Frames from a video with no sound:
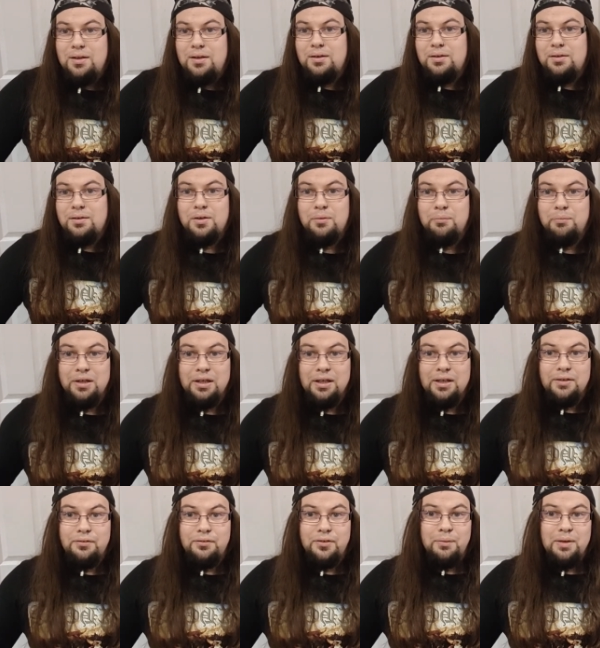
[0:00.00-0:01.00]

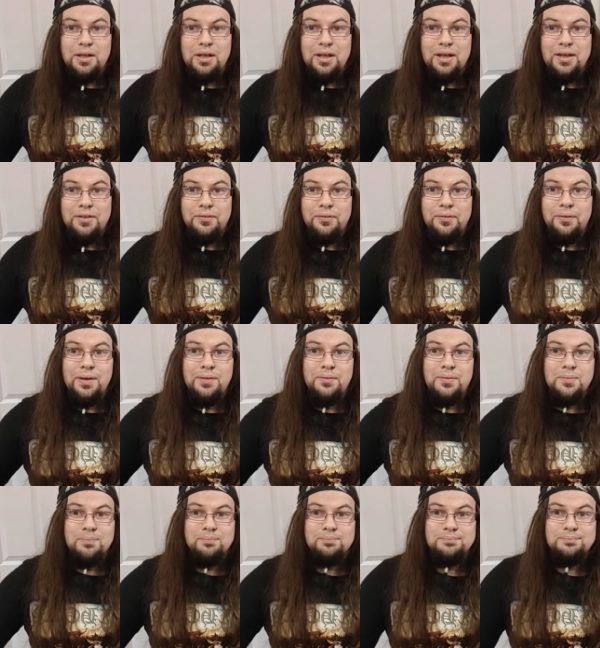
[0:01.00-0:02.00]
Completely from our lives
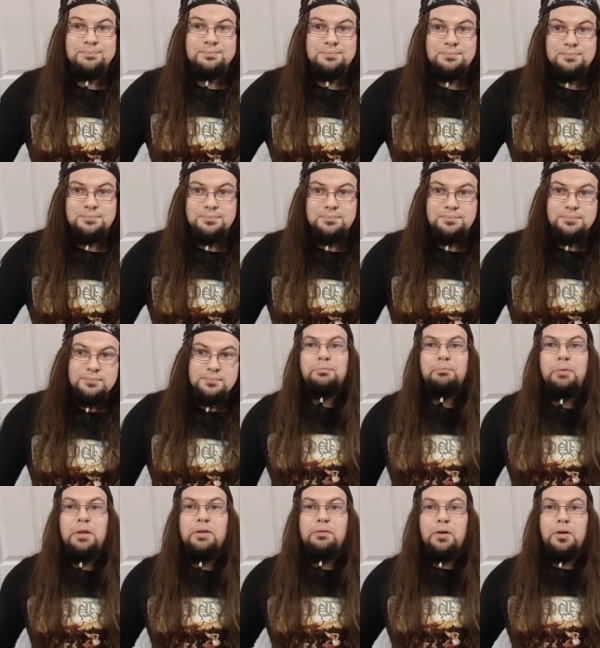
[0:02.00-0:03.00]
forever.
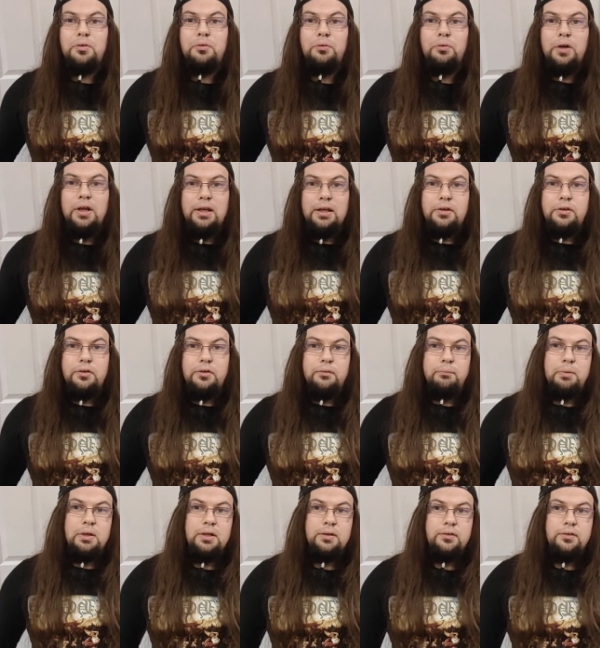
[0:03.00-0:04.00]
P-Rock really could
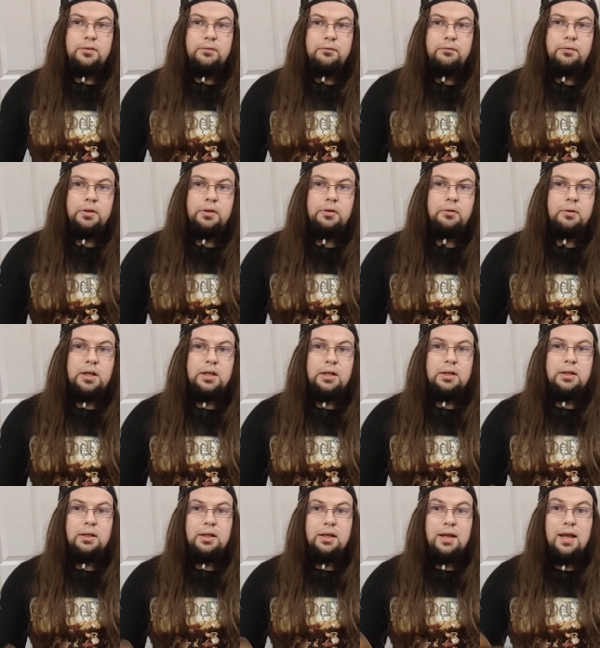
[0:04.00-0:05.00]
have been something great.
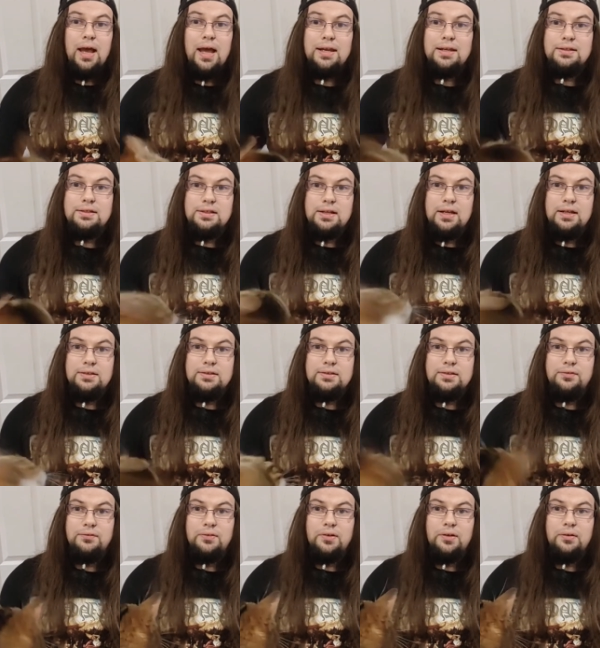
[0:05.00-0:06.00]
It had a chance
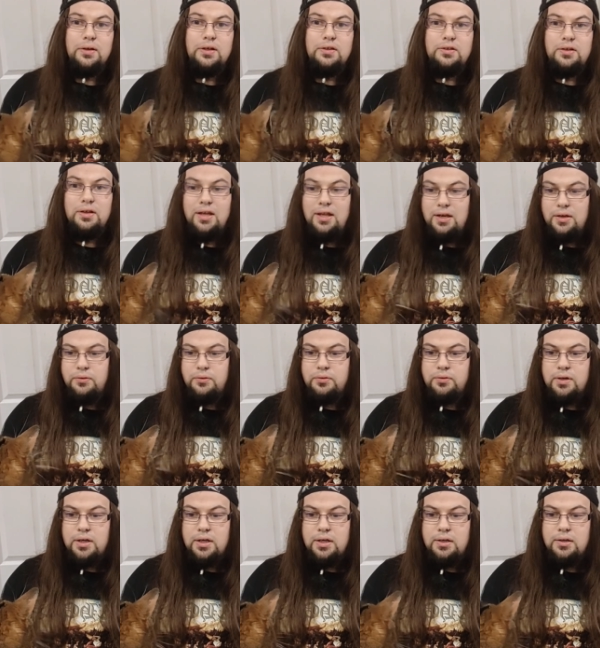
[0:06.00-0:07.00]
to flourish. Hello,
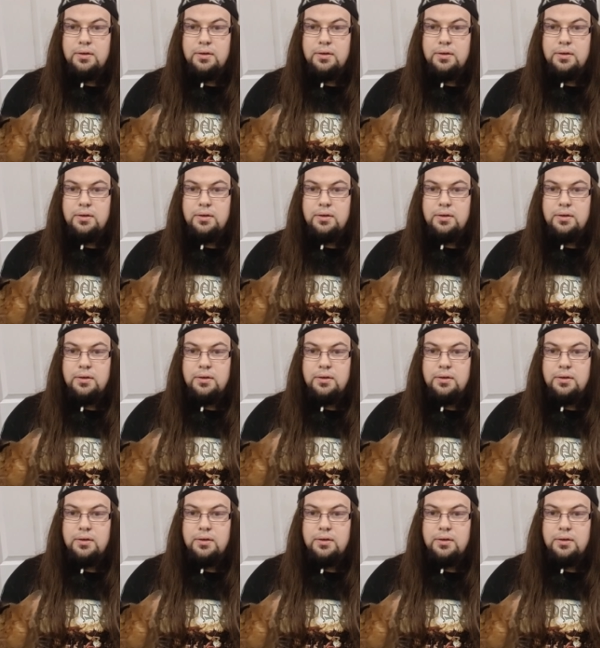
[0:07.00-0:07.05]
Drag.